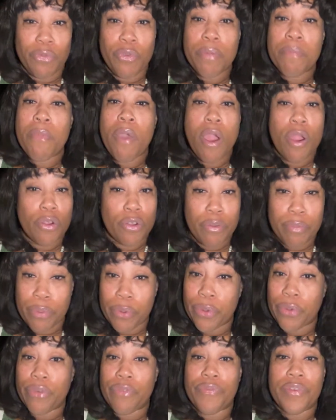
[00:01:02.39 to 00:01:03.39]

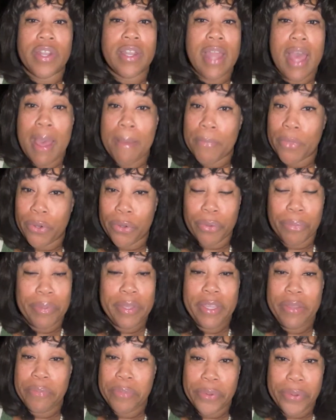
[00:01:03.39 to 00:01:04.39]
remarkable, phenomenal
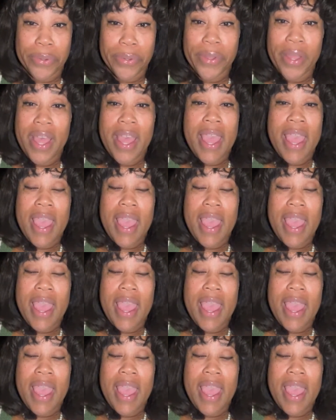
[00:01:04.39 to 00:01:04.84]
people,